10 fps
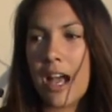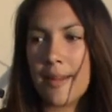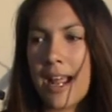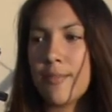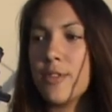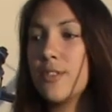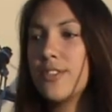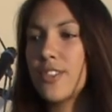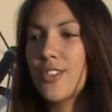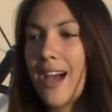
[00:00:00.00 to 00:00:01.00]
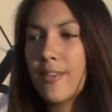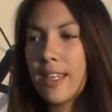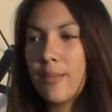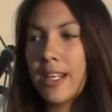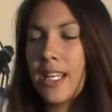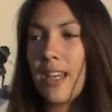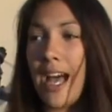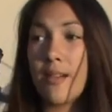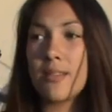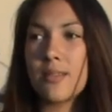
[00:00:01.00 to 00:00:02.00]
I mean, I'm used to traveling, but
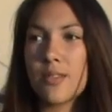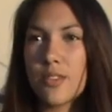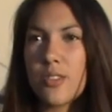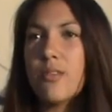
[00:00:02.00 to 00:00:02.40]
I was